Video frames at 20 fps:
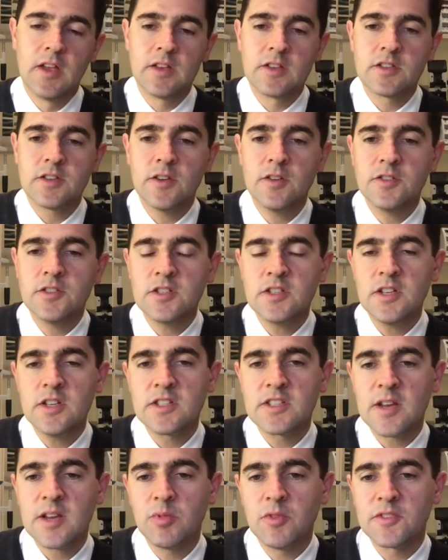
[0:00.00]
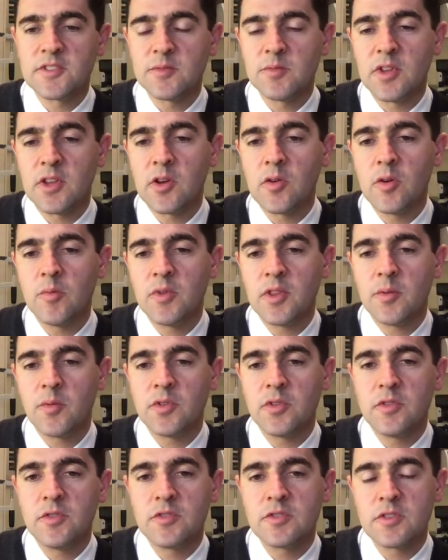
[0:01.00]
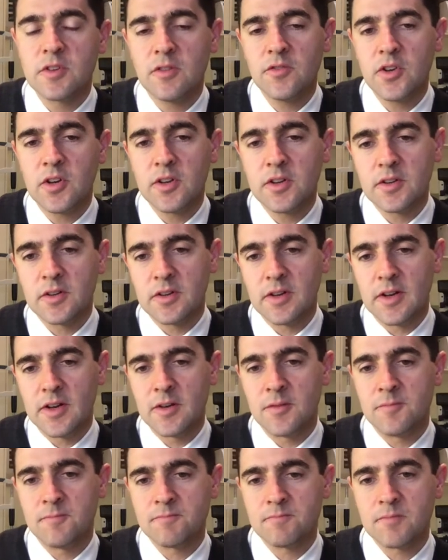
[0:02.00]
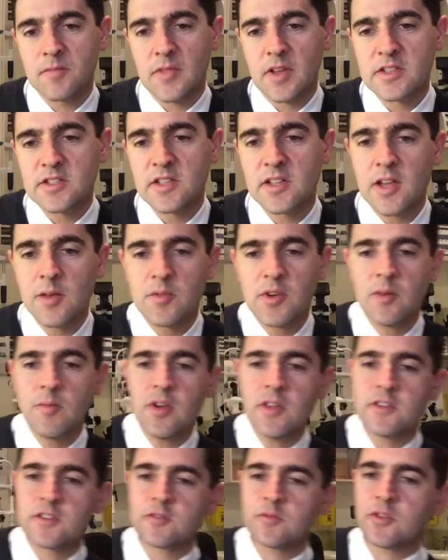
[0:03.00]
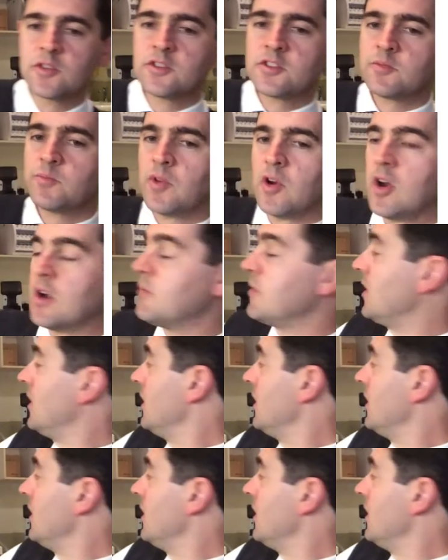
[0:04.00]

So just an example of some of the equipment that we use. got a slit-lamp camera. There's one just behind me